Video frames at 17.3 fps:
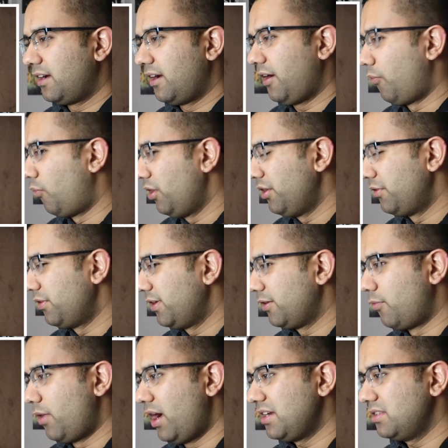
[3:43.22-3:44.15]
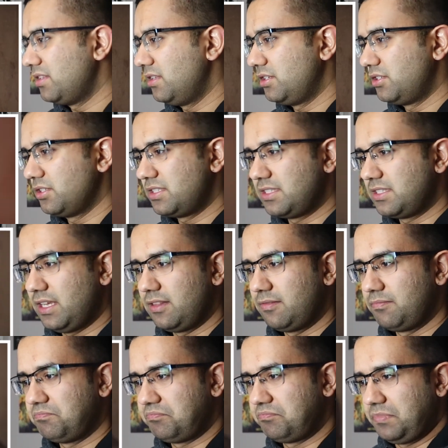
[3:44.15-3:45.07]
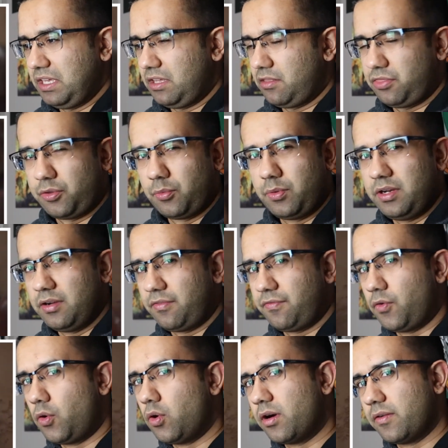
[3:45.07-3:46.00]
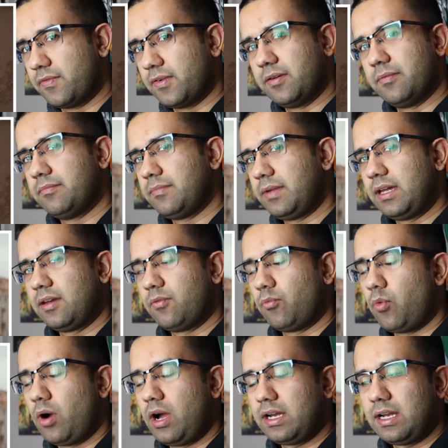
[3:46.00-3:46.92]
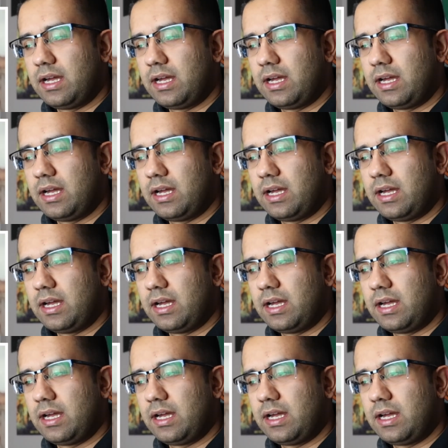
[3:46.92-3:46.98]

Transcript: I'm wondering, why didn't they just send, like, 3 or 4 of them? And why